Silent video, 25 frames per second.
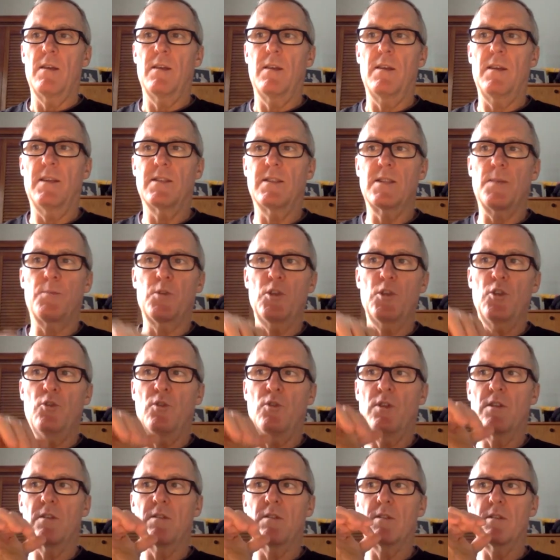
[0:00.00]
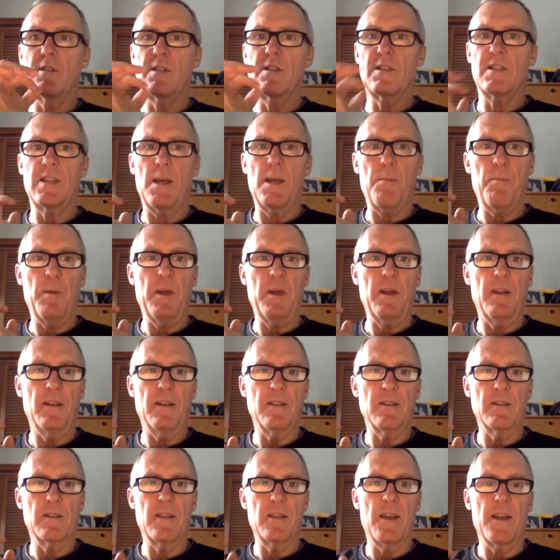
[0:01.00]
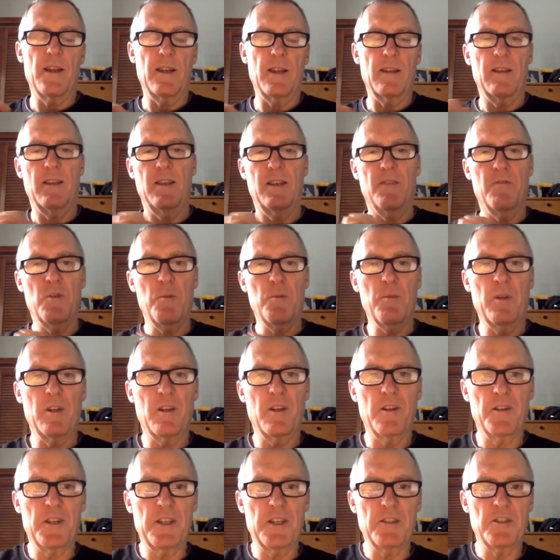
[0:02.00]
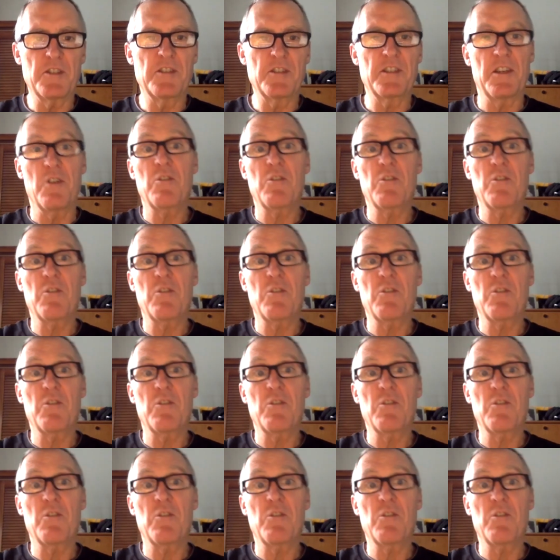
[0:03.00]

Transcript: it's up to you to step in and kind of give them a little nudge and say,